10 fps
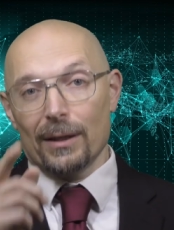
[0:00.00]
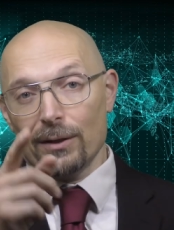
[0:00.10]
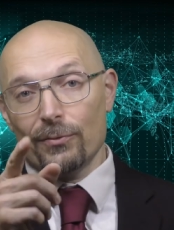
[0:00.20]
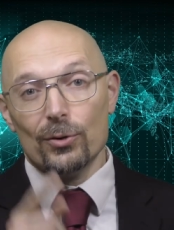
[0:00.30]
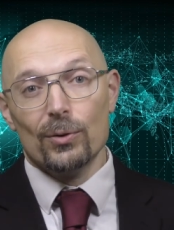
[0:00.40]

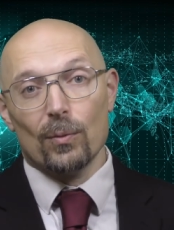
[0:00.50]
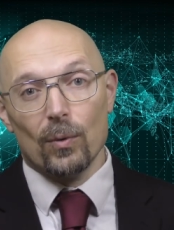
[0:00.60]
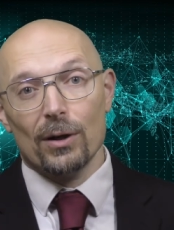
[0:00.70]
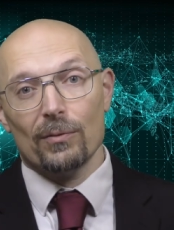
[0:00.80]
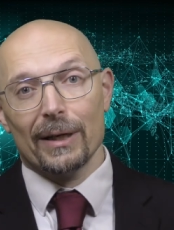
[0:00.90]
If you are
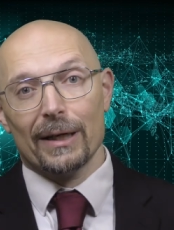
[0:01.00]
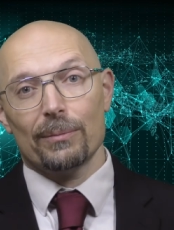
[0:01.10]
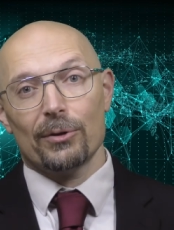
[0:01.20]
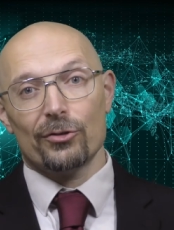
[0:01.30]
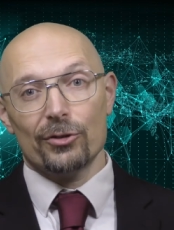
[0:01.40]
one of my
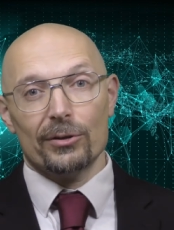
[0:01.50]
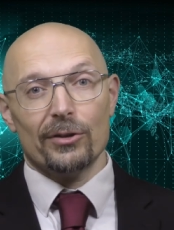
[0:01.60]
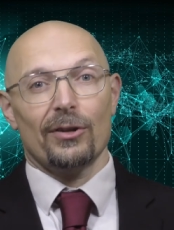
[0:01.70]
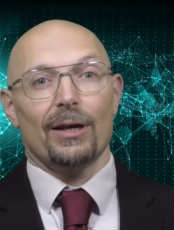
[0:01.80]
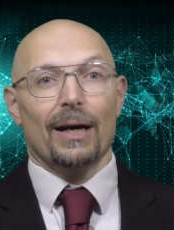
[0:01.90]
Cambridge
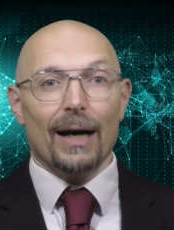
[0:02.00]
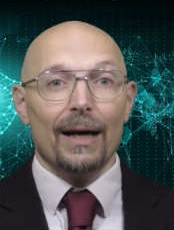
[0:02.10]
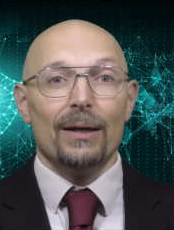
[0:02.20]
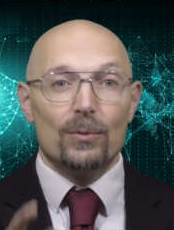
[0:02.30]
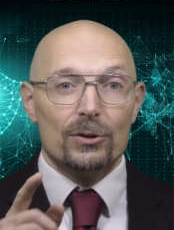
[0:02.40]
students,
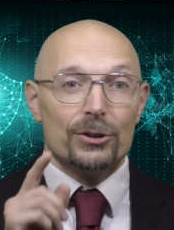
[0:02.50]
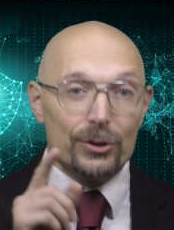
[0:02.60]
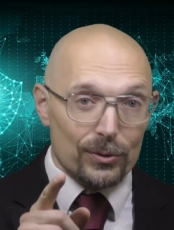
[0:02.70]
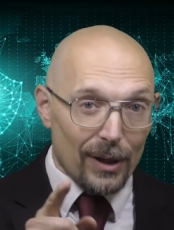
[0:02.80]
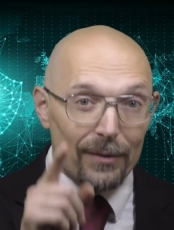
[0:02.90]
I want
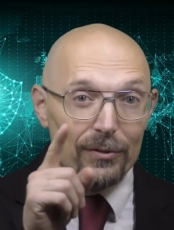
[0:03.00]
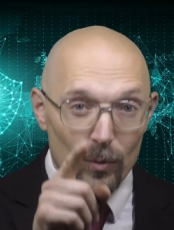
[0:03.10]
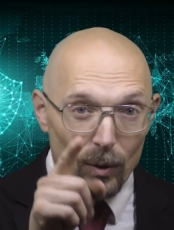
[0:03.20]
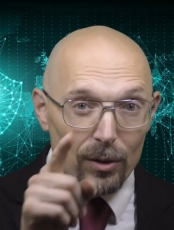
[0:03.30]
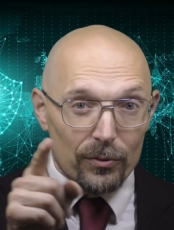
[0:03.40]
you, every
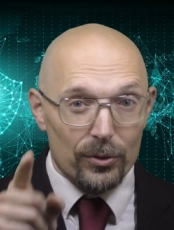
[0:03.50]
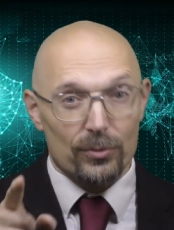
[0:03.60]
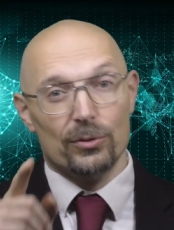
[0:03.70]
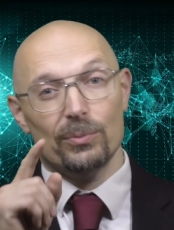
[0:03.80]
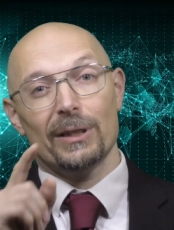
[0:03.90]
one of
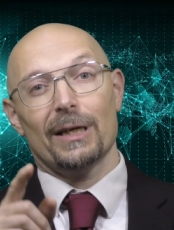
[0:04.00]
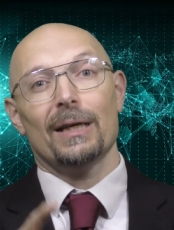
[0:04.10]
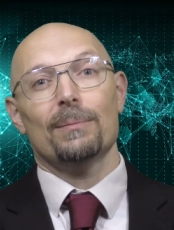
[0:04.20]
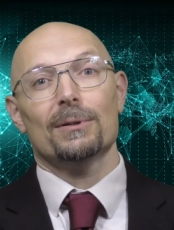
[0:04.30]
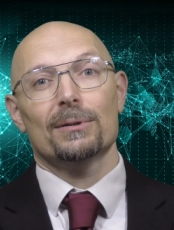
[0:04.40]
you, to be
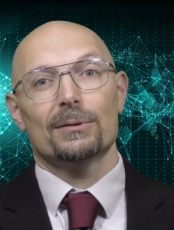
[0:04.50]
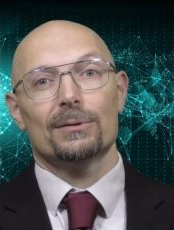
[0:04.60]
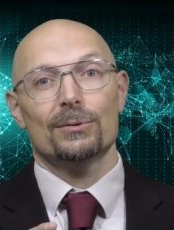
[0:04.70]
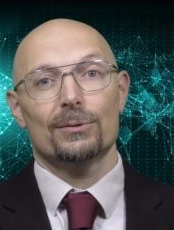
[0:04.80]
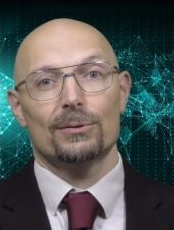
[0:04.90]
able
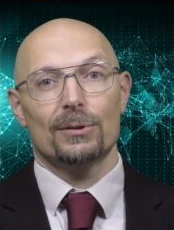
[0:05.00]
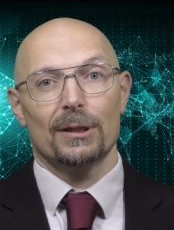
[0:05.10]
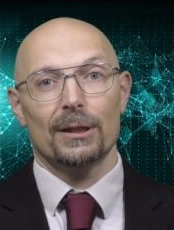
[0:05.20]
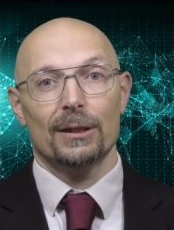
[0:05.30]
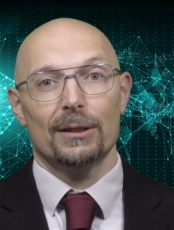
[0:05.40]
to
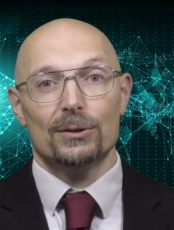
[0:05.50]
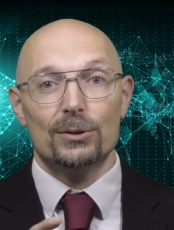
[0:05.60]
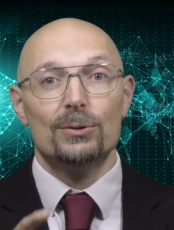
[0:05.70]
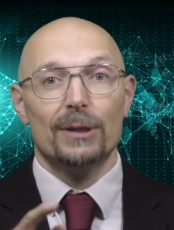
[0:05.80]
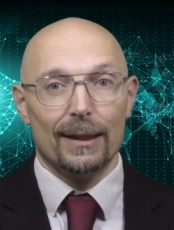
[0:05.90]
uh,
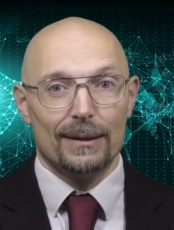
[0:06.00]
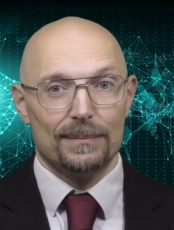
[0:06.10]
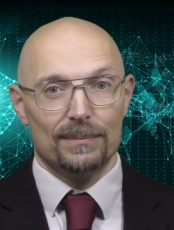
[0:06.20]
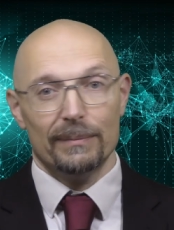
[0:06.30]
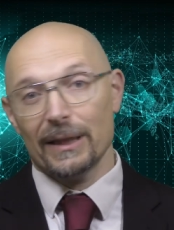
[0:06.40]
do that,
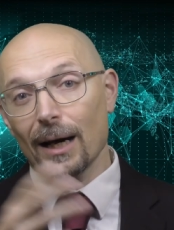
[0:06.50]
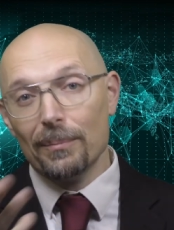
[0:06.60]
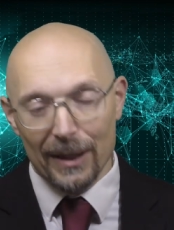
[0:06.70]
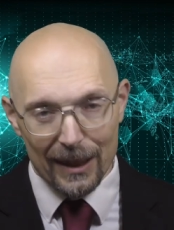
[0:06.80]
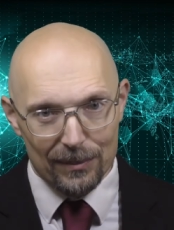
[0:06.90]

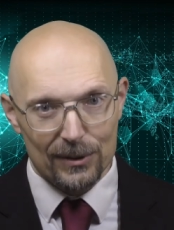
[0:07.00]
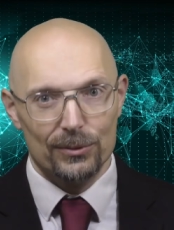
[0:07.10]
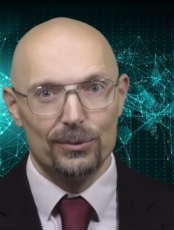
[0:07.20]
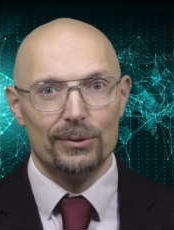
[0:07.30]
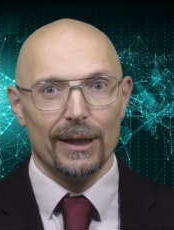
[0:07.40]
become able
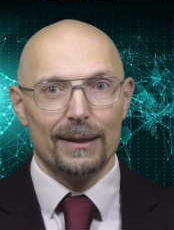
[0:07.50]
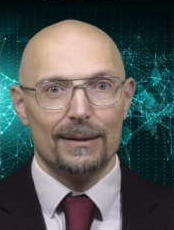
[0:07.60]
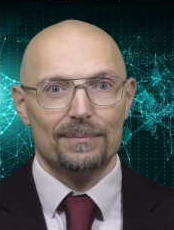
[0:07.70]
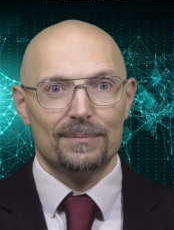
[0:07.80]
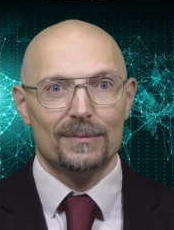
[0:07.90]
to do that.
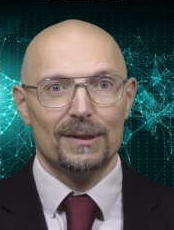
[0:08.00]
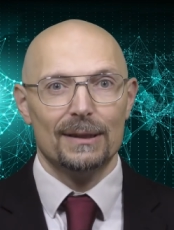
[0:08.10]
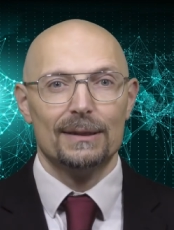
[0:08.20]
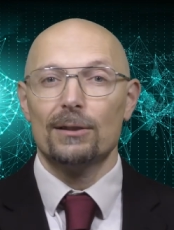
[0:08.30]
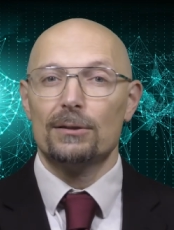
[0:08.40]

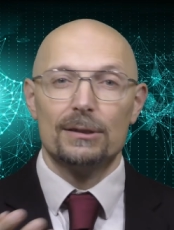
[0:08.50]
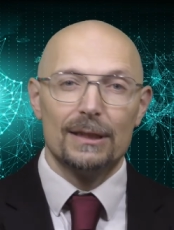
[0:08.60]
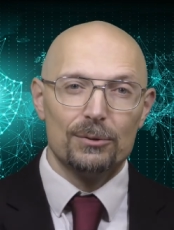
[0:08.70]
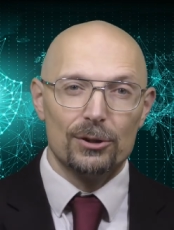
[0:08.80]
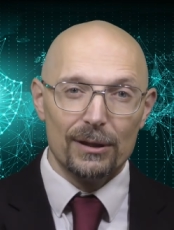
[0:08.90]
It's not
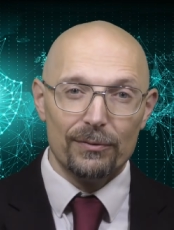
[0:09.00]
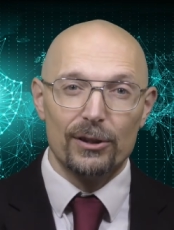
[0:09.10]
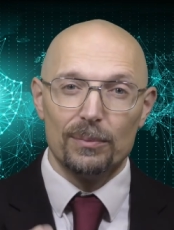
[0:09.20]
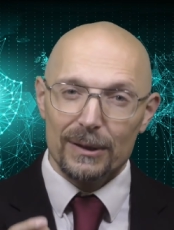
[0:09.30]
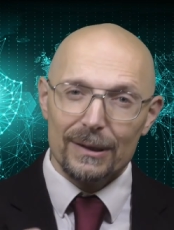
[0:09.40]
conceptually
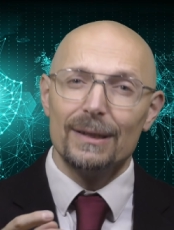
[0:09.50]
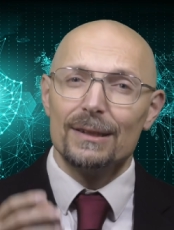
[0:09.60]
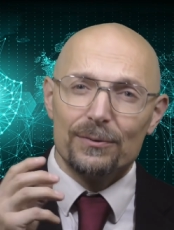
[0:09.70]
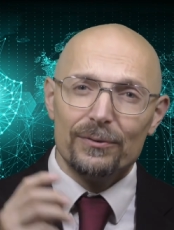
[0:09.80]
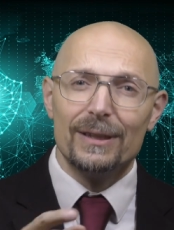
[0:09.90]
difficult, but it
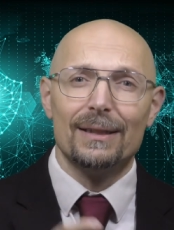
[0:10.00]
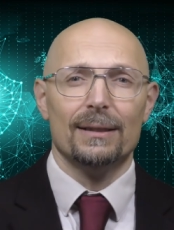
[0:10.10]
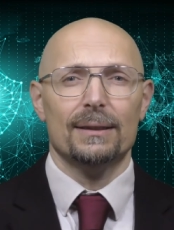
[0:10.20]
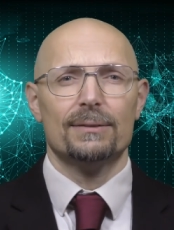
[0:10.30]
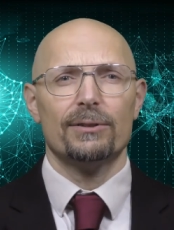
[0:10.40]
is
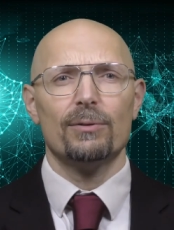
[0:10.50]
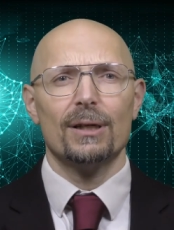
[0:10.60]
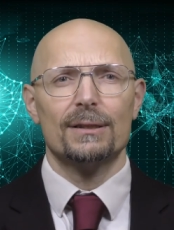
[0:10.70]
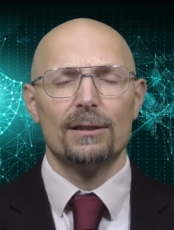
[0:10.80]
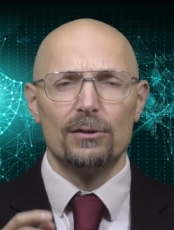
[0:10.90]
fiddly. It
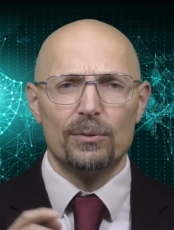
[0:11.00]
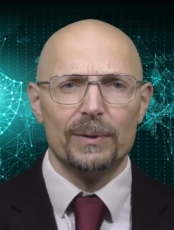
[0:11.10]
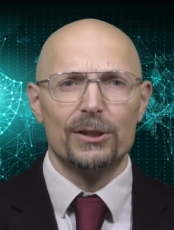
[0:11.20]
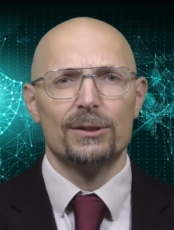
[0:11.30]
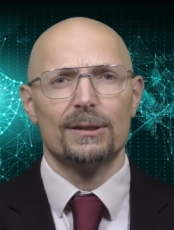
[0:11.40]
requires a lot of
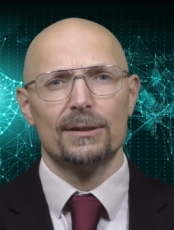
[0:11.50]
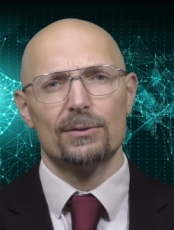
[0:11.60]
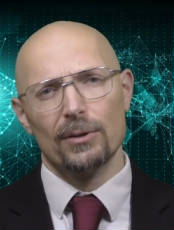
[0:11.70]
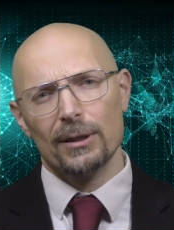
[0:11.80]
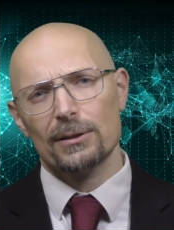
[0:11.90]
patience, it
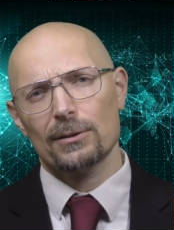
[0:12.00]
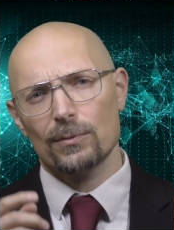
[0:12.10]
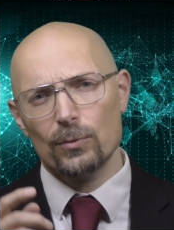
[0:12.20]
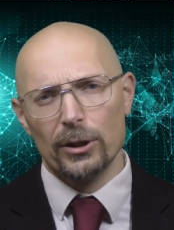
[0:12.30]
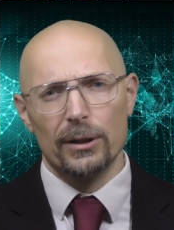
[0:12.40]
requires a lot
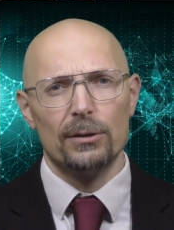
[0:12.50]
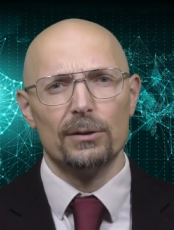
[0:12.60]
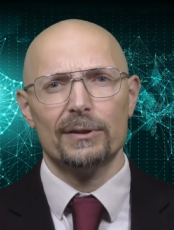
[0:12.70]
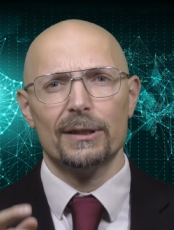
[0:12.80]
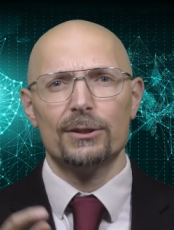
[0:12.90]
of work, a lot
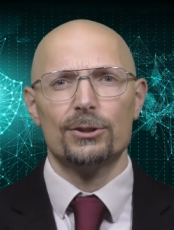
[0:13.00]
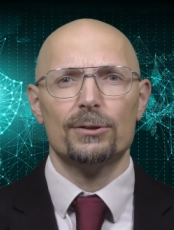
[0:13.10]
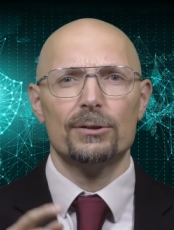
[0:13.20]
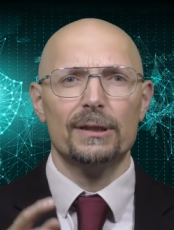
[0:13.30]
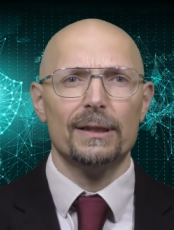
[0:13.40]
of attention
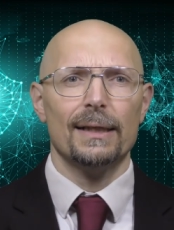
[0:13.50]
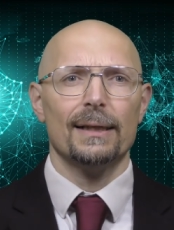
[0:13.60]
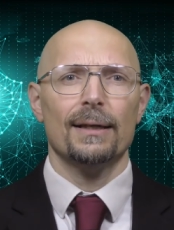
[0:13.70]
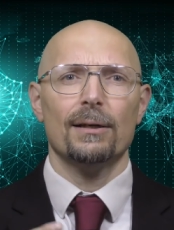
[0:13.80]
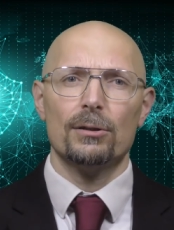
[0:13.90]
to detail,
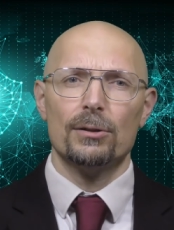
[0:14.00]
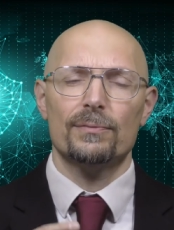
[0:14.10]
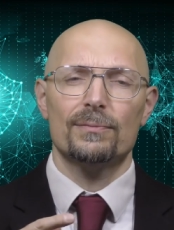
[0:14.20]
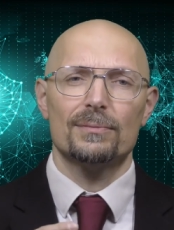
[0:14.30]
and a lot of